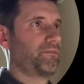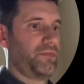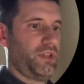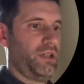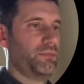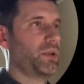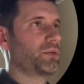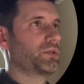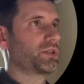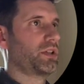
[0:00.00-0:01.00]
hip
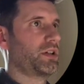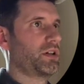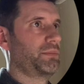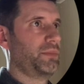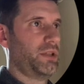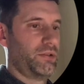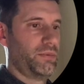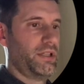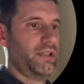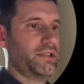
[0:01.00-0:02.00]
bones are an
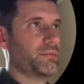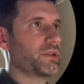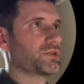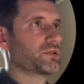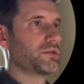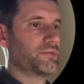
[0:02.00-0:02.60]
oblique muscle.